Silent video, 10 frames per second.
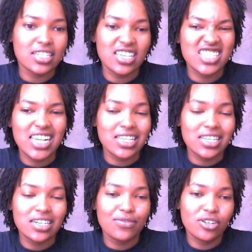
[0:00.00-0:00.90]
It's like the
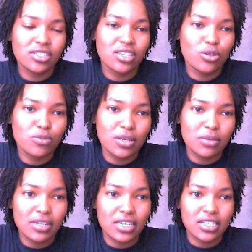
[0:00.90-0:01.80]
default cube in
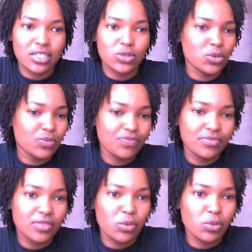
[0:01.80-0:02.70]
Blender. So
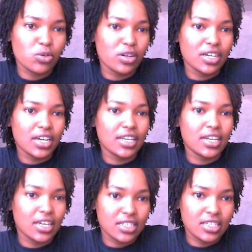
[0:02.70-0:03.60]
we'll go ahead
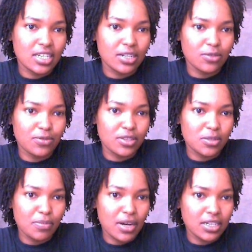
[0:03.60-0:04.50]
and turn off this
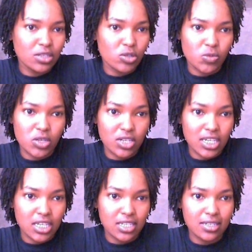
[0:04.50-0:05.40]
part because we don't
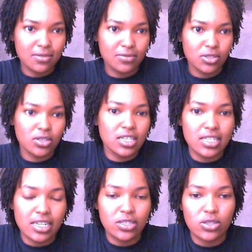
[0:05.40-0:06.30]
need it for today's
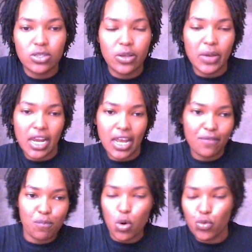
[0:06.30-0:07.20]
lesson, so that we can have
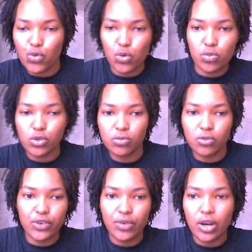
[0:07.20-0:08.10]
more room to move
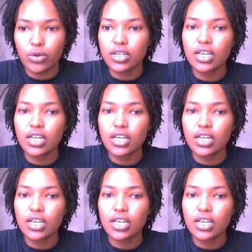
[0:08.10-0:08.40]
around.